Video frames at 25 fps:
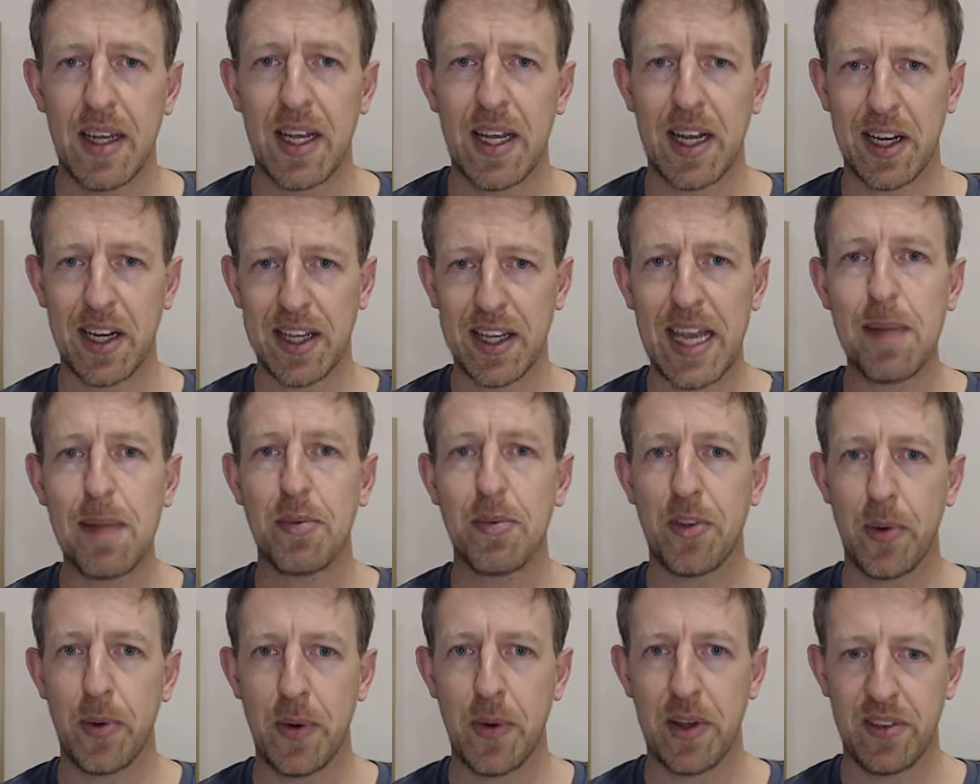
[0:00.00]
It'll
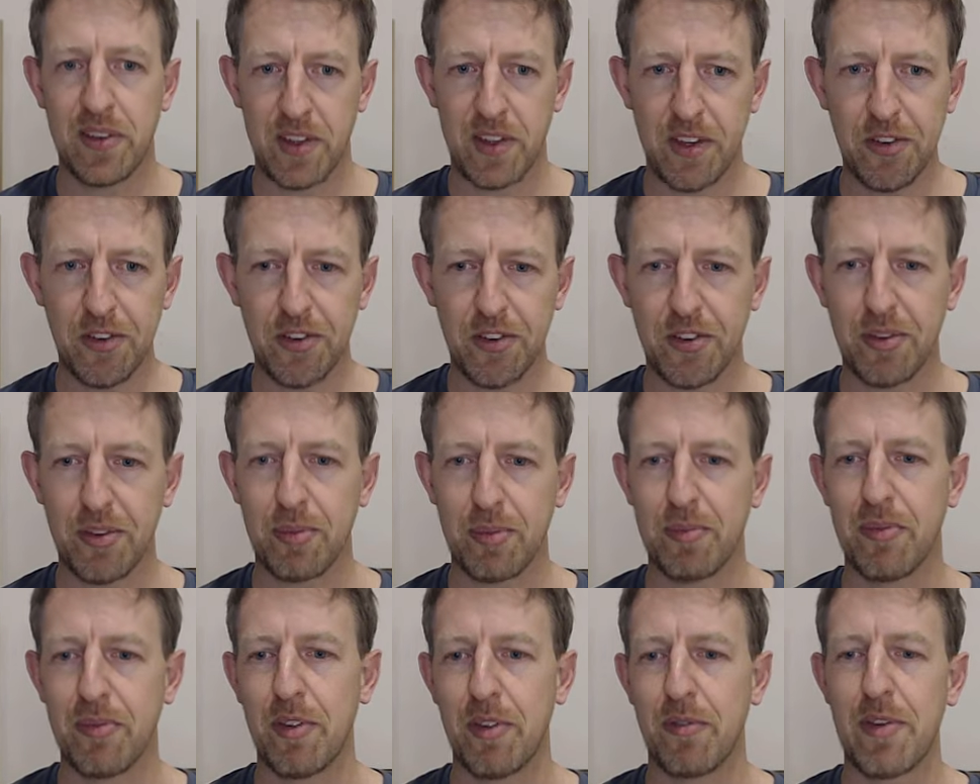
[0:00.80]
keep doing
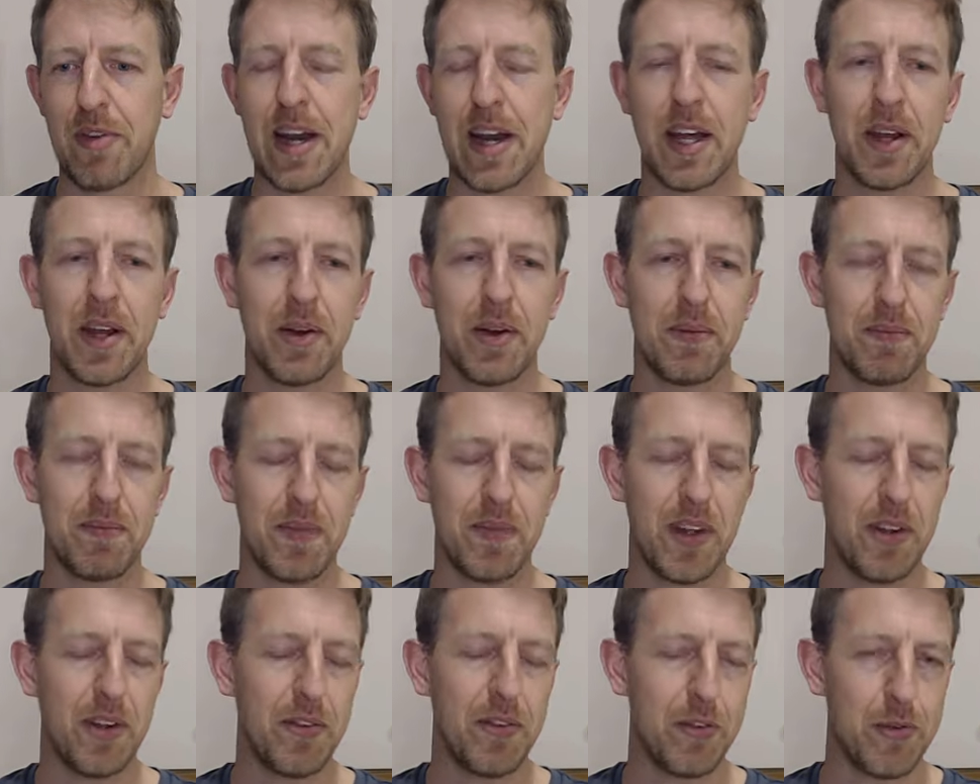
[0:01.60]
this, running
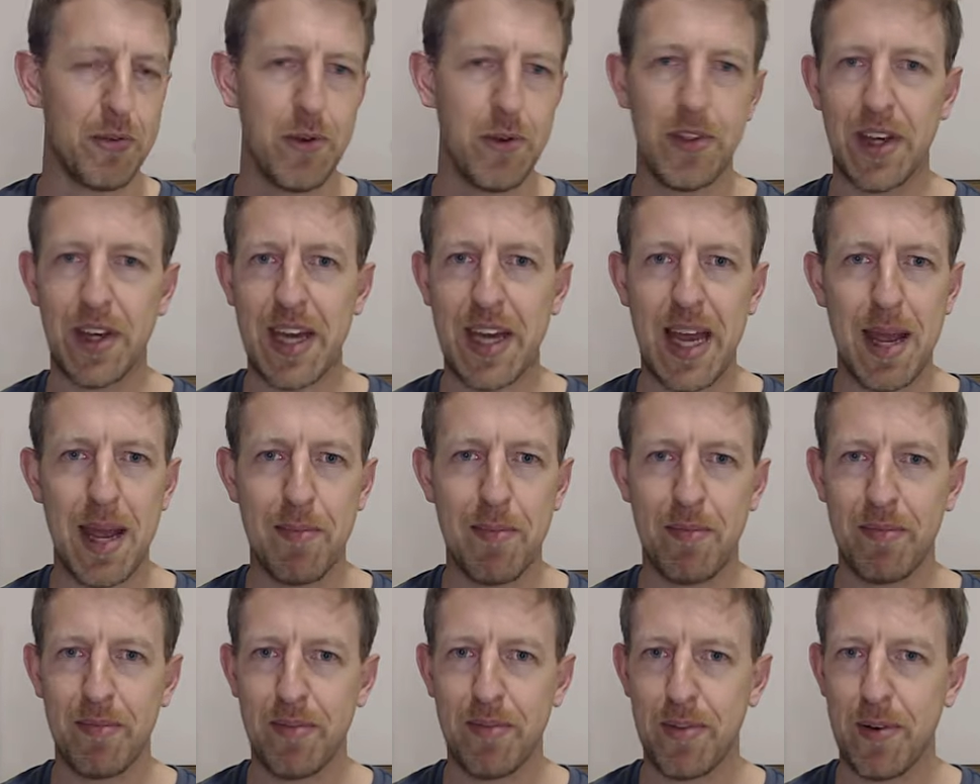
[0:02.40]
through the
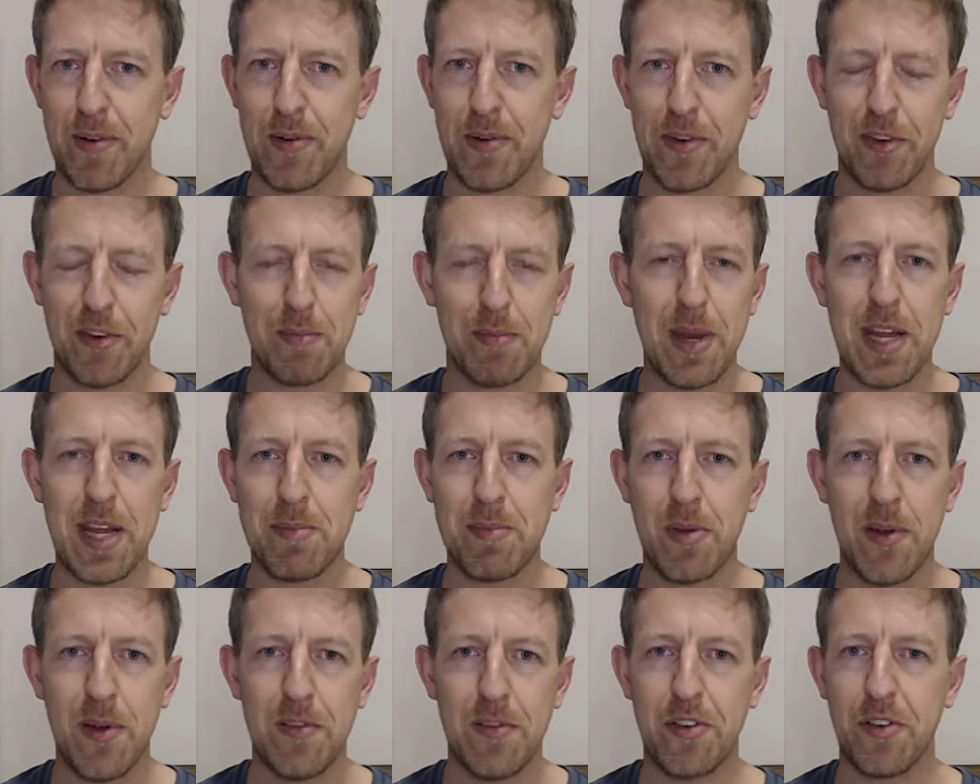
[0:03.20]
game for as many
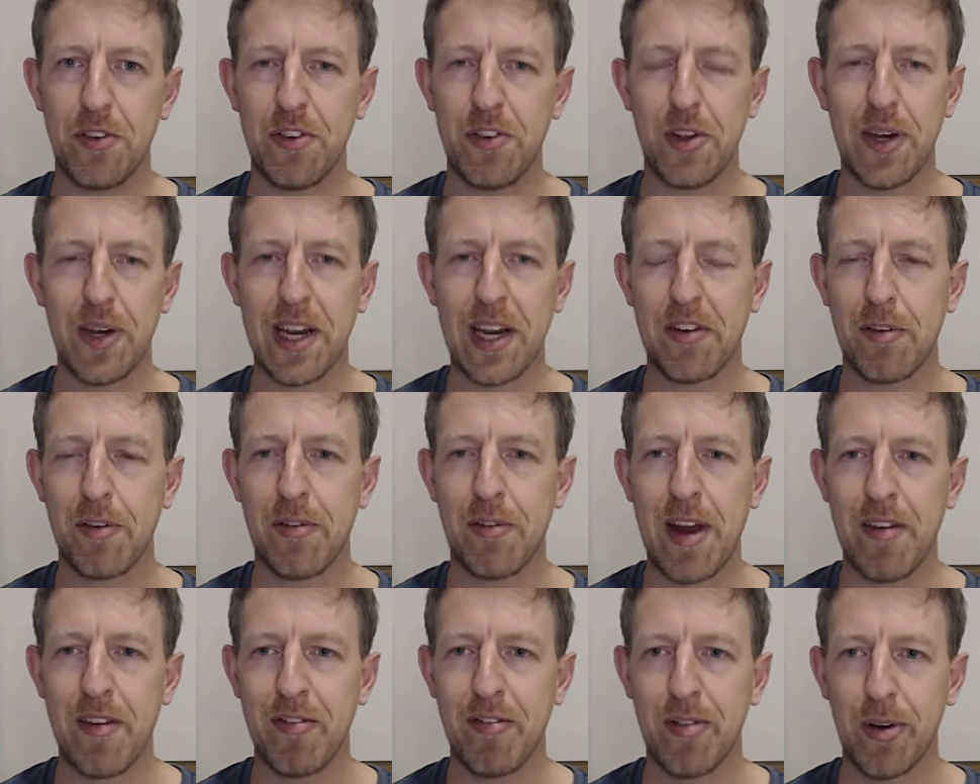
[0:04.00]
moves as you let it
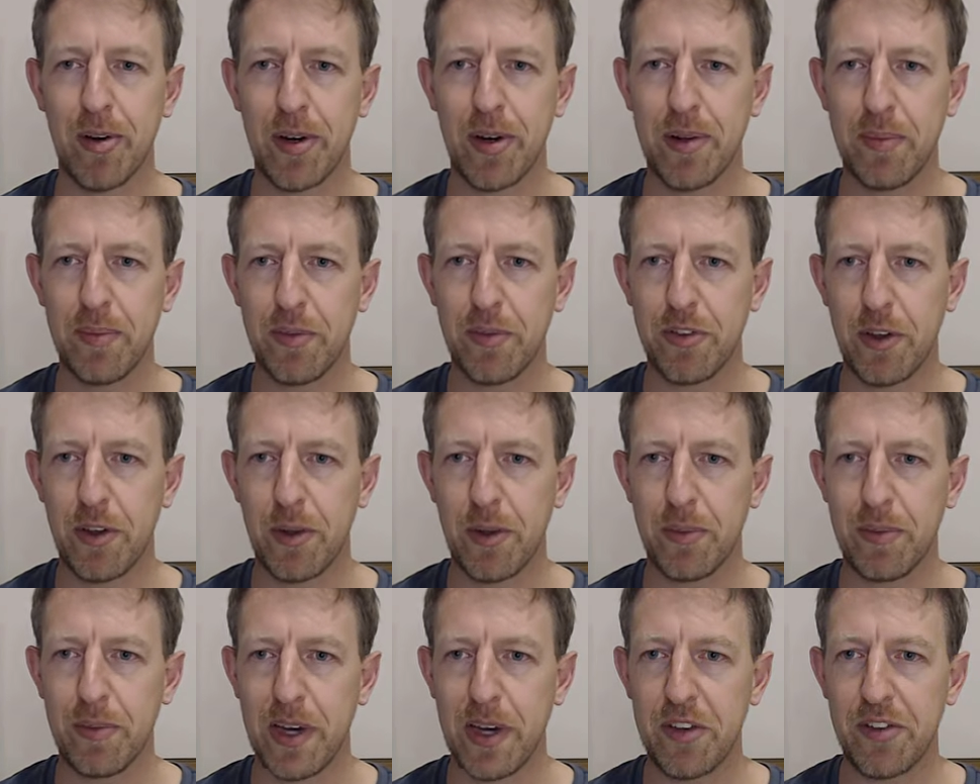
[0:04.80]
run for.
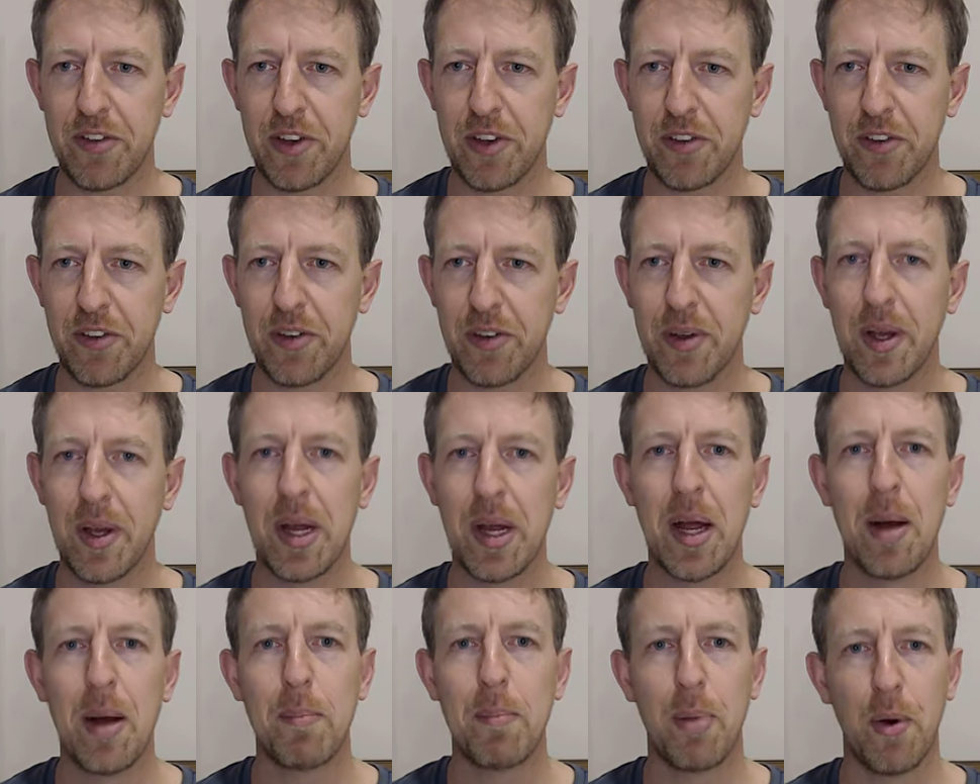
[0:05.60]
So let's just
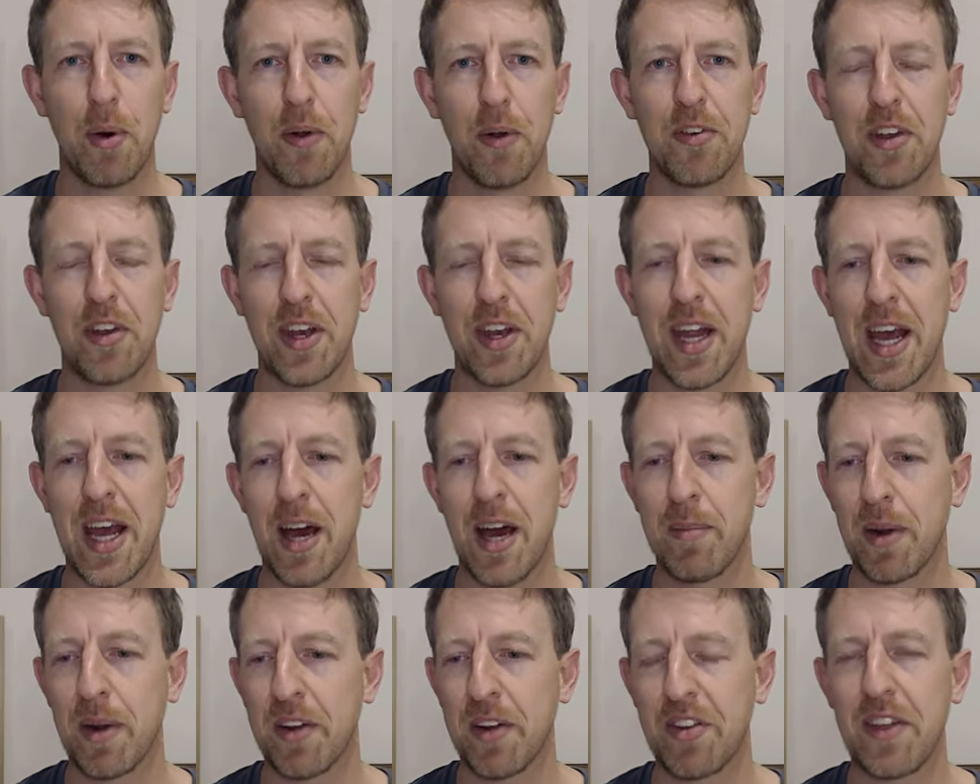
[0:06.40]
pause it
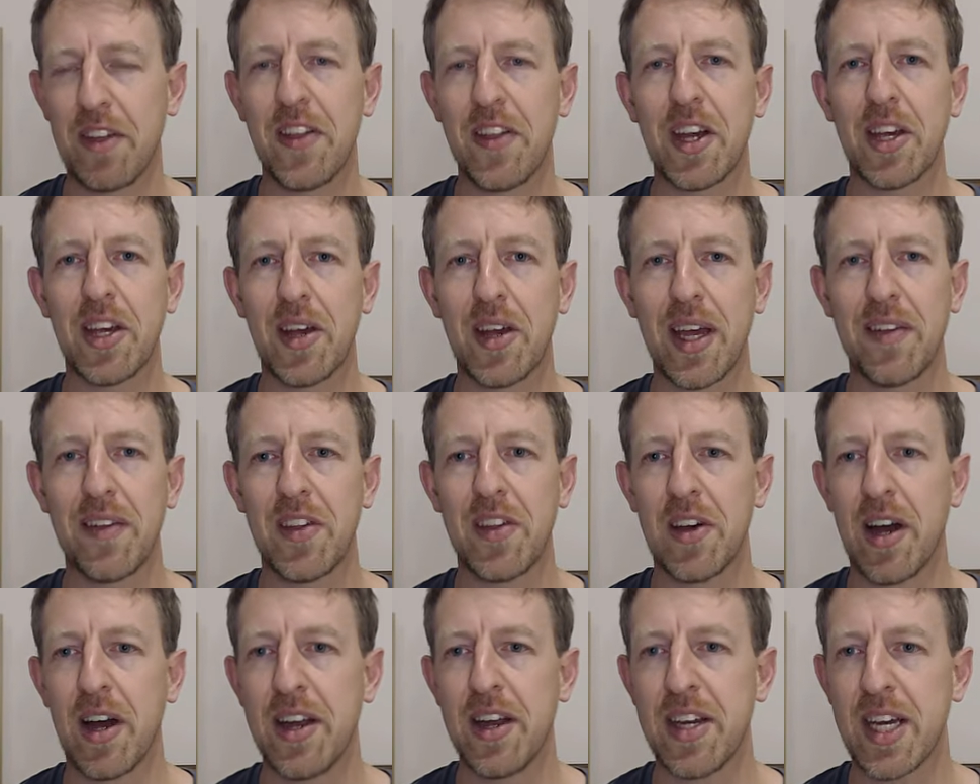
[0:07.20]
now because I think you get
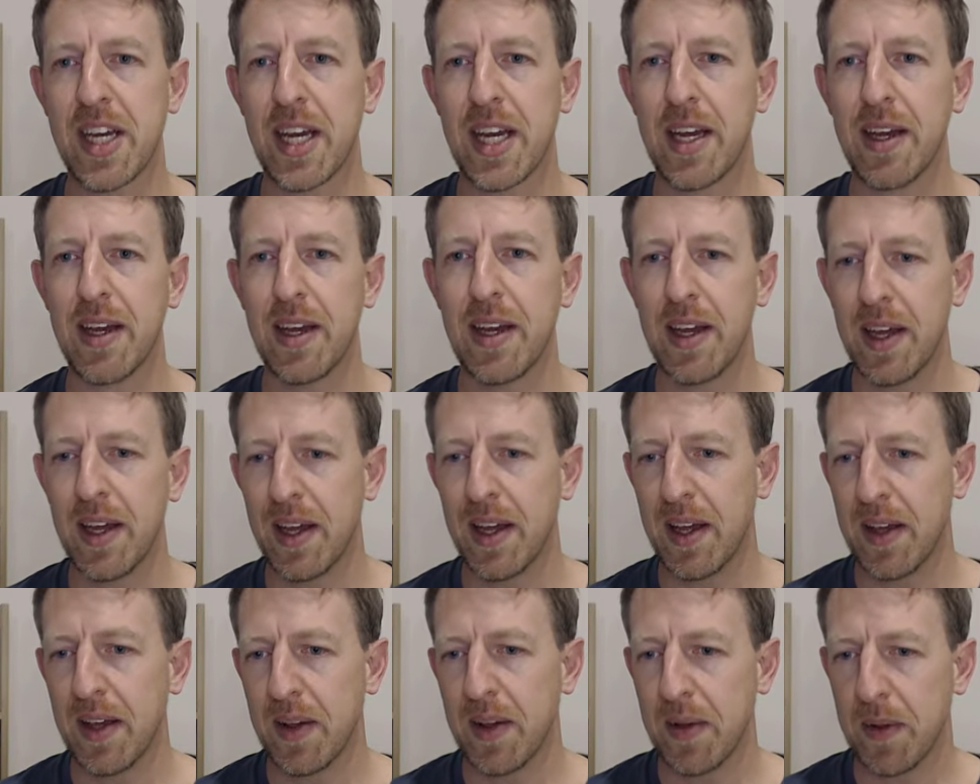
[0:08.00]
the idea.
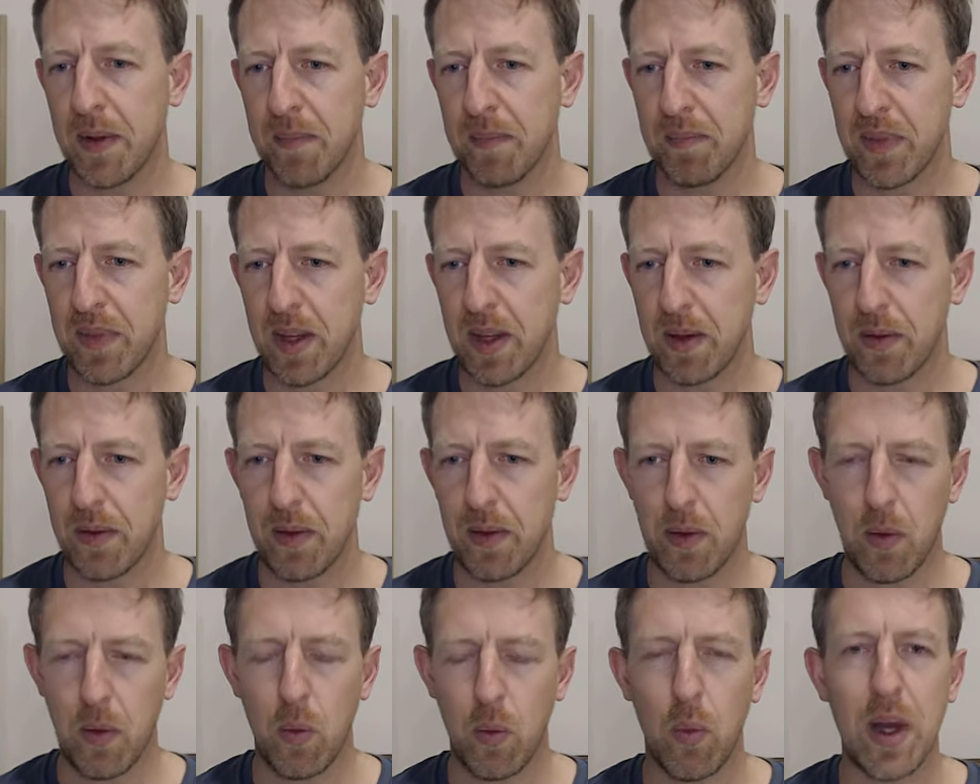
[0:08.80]

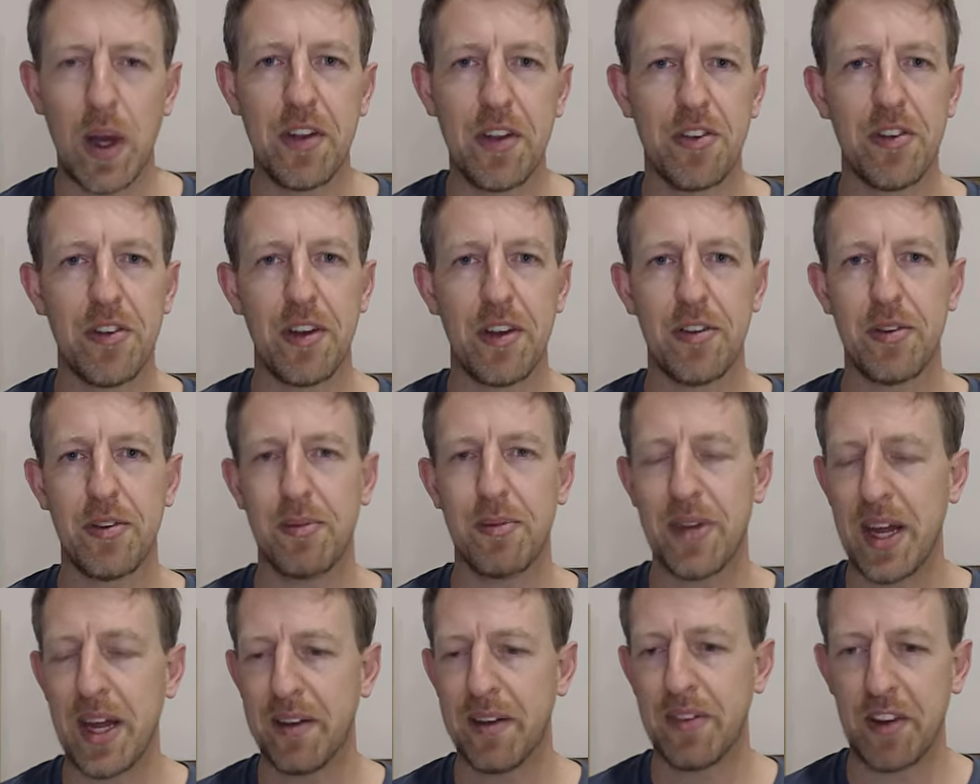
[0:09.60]
Once it's
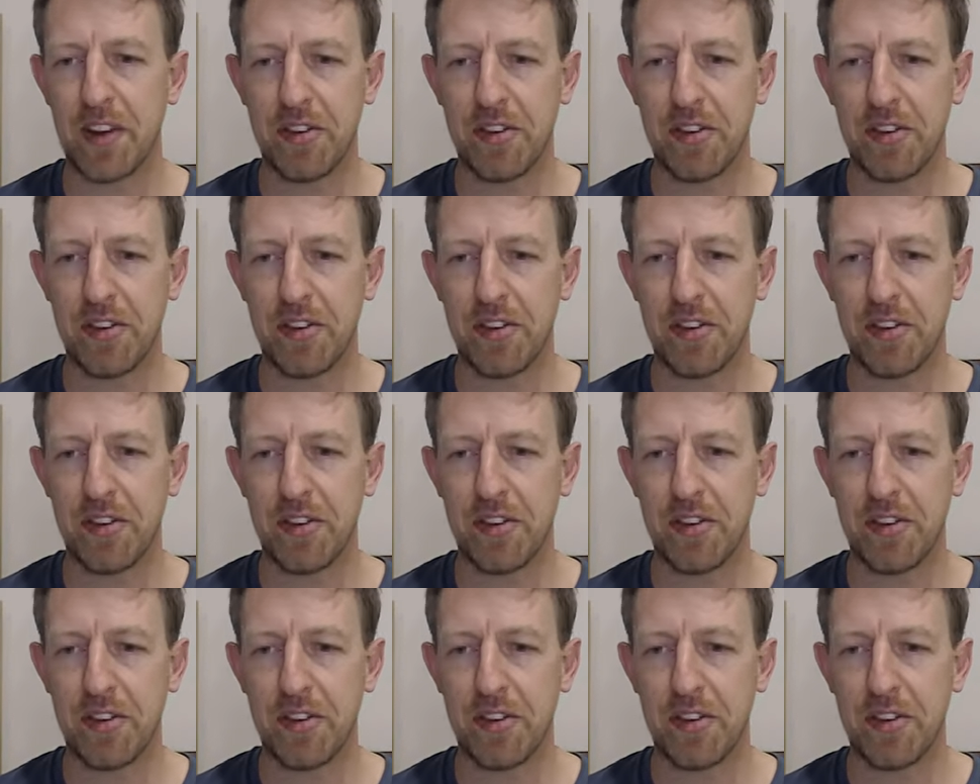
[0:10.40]
done